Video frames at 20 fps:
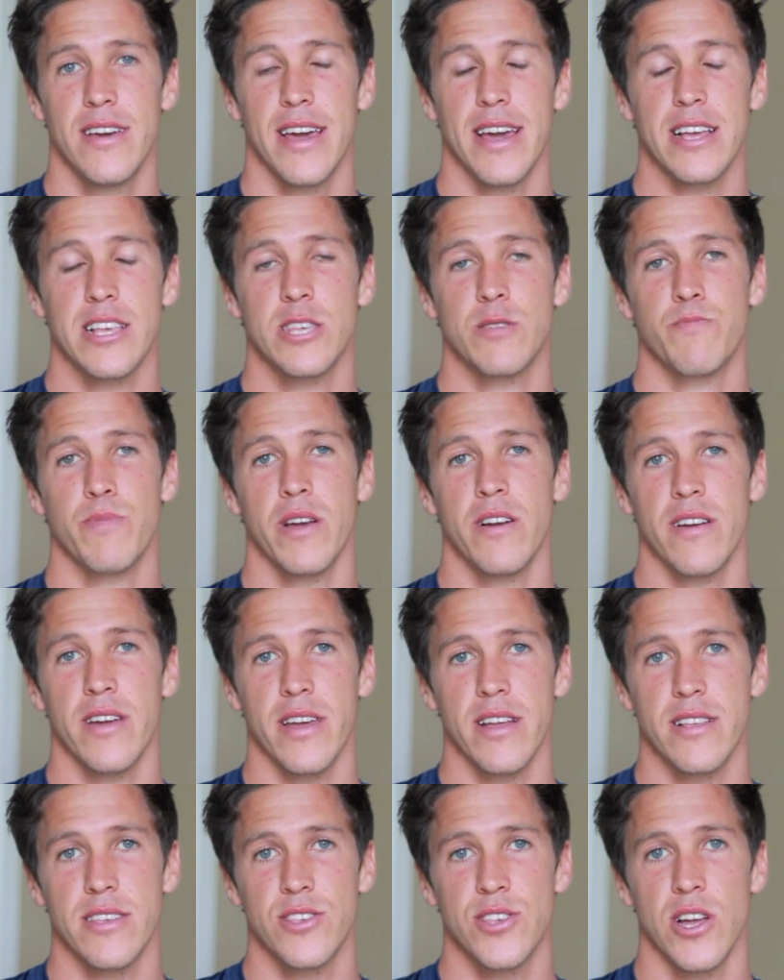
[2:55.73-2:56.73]

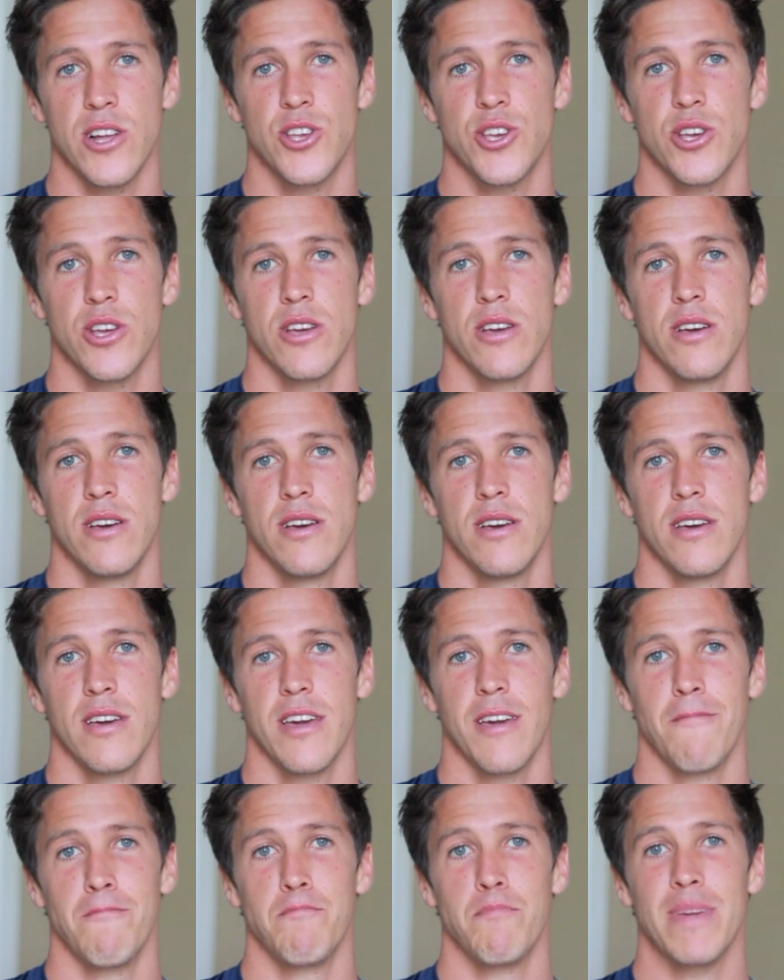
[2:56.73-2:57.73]
experienced such
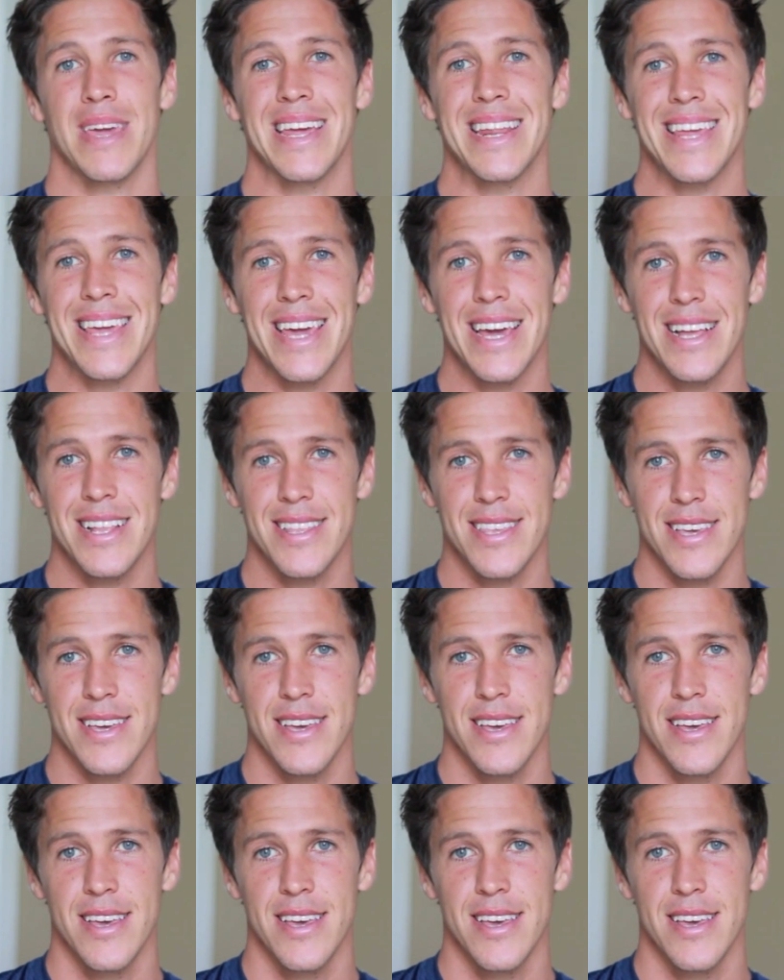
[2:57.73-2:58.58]
immediate